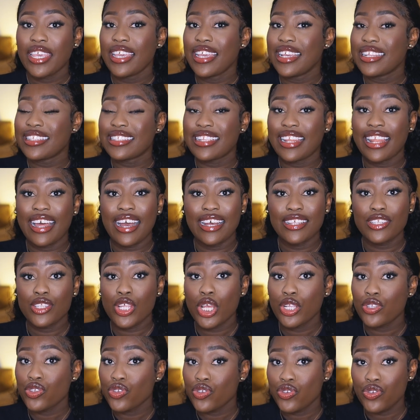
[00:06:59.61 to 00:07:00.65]
It
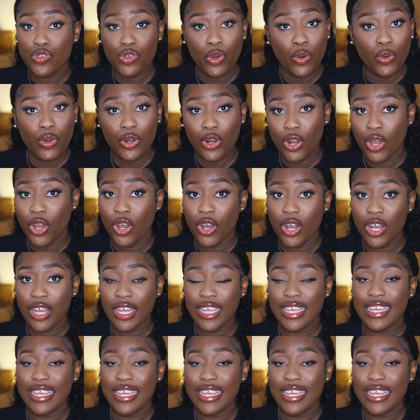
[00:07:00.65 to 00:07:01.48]
lasts so long.